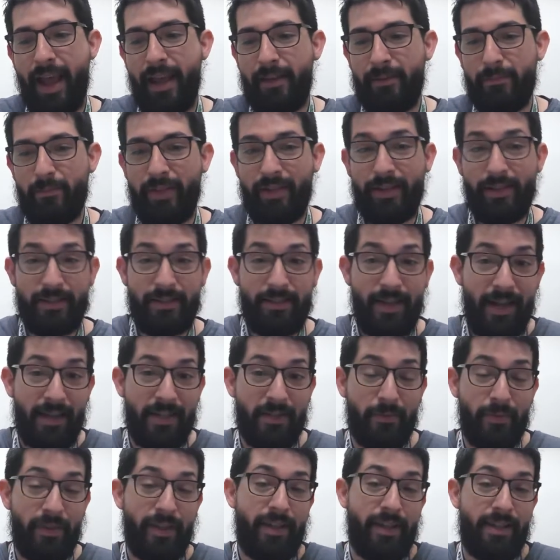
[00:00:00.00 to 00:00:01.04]
And because
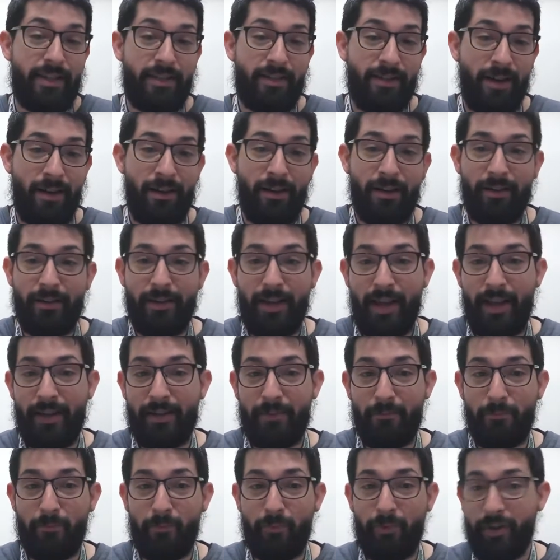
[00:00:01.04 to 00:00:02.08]
next week he's gone
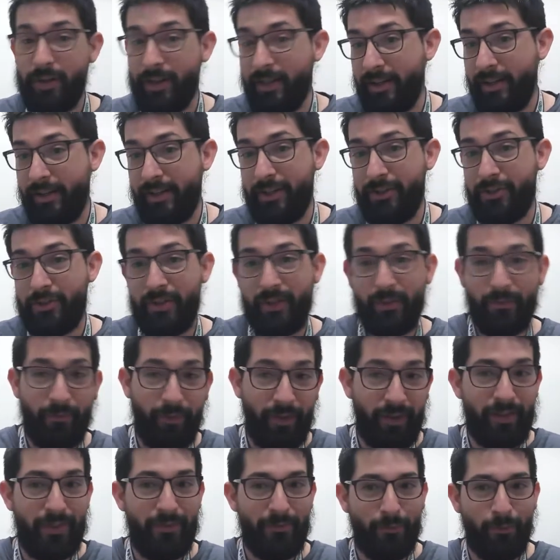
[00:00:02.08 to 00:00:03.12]
and we're going to need you to
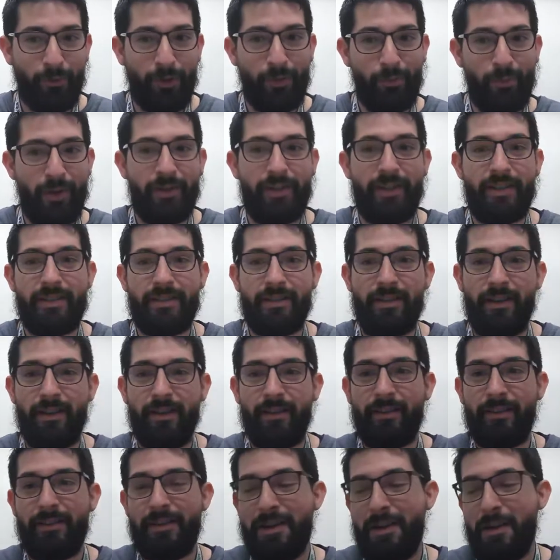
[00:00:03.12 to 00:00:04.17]
fill in for him while he's
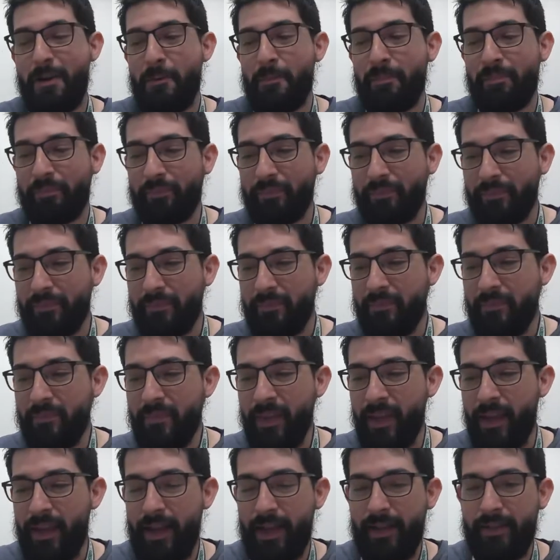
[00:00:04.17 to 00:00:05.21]
gone."
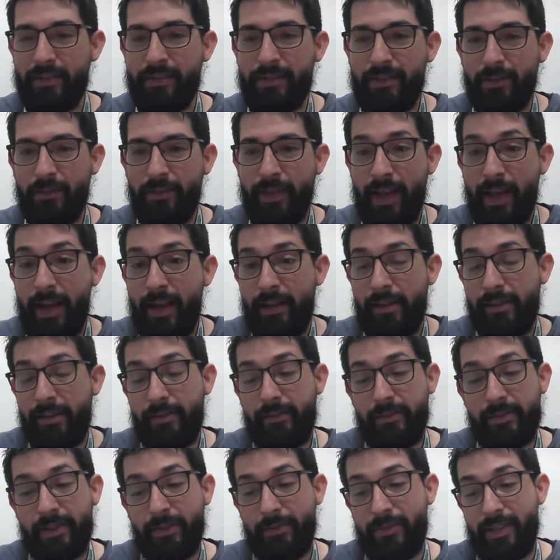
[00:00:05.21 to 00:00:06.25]
And so, yeah,
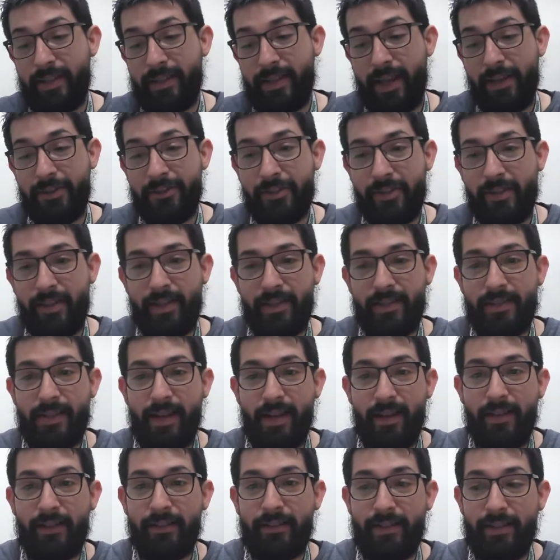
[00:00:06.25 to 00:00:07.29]
so this NGS
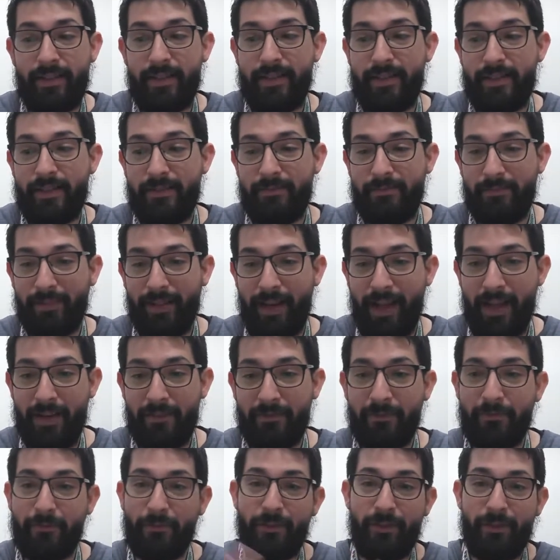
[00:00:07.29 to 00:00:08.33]
scientist
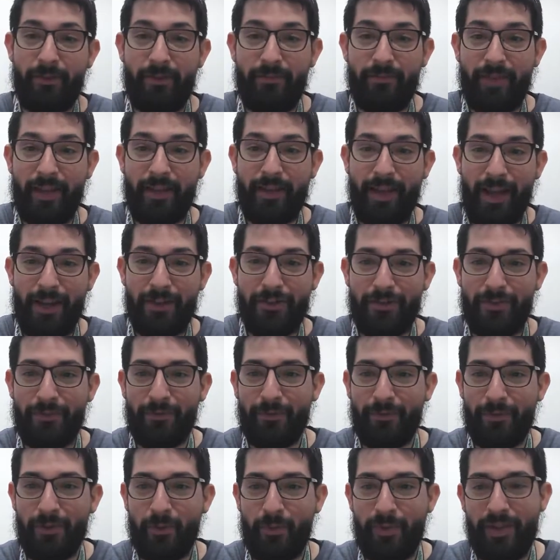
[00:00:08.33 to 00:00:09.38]
left for
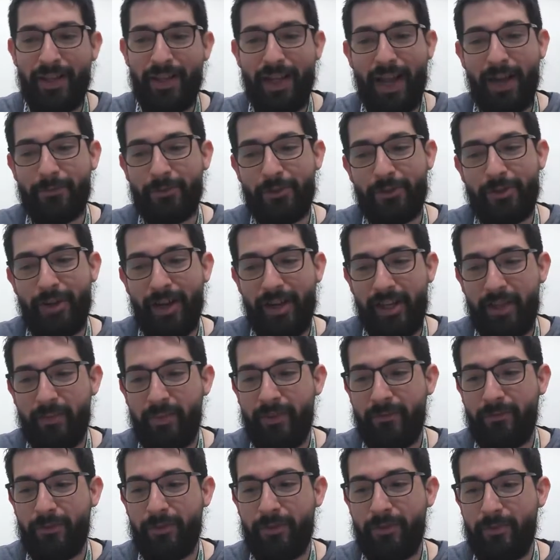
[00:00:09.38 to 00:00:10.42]
vacation for a week after training
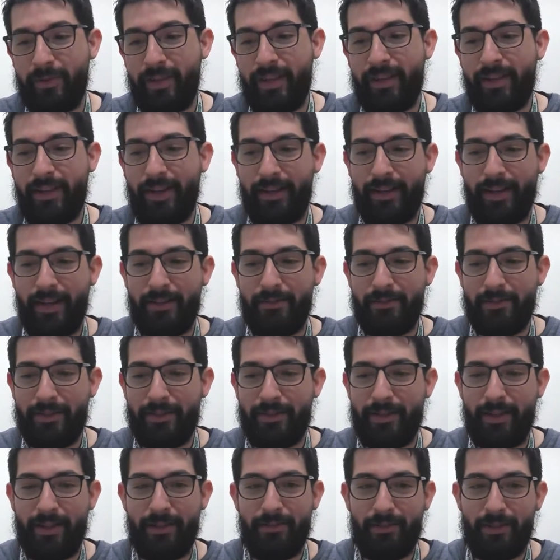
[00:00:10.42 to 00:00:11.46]
me for a week. And I
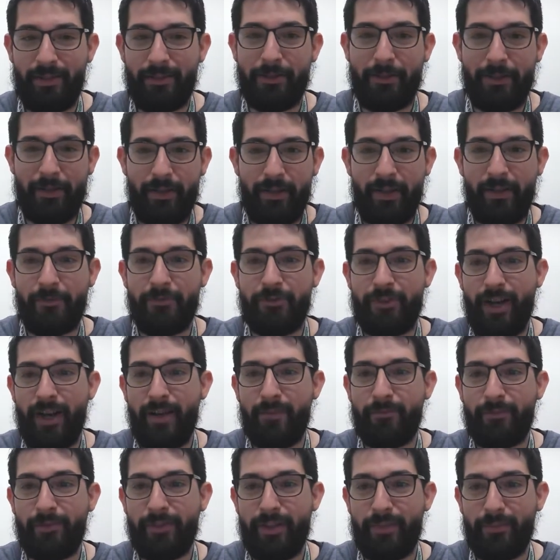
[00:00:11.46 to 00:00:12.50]
did a good enough
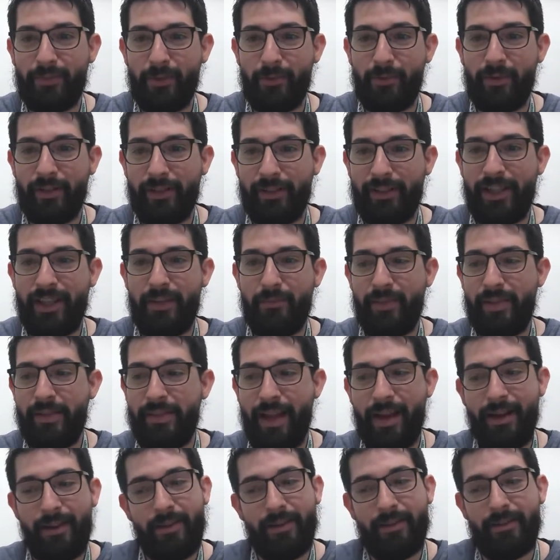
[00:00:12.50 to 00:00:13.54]
job for them to want to keep me
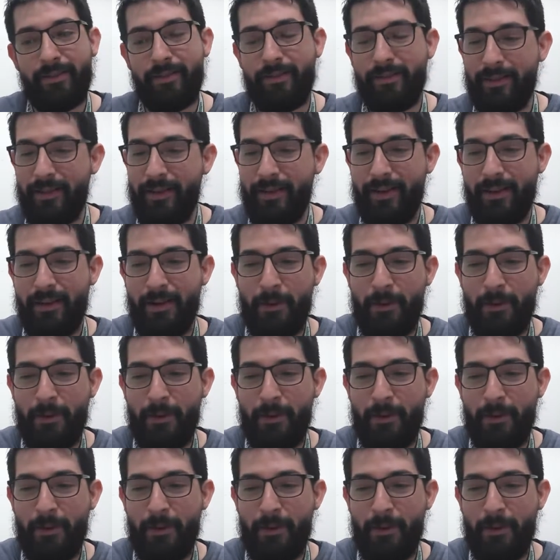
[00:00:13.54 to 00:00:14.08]
there. And